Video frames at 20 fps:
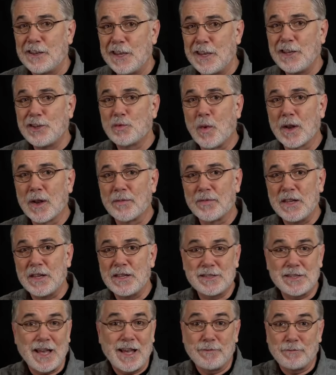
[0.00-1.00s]
Each one of
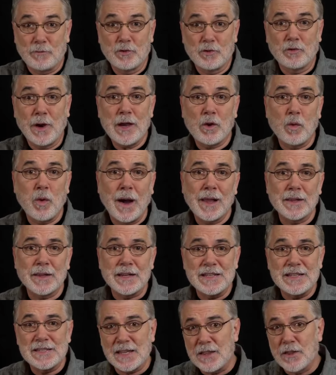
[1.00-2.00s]
these had great
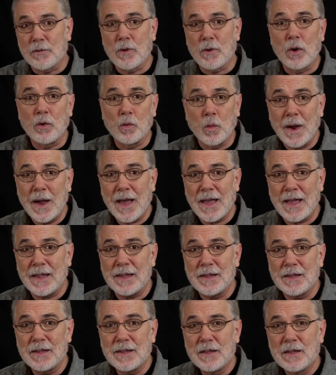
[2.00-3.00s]
qualities in their own
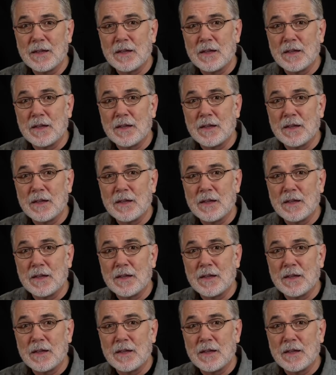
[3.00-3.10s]
way.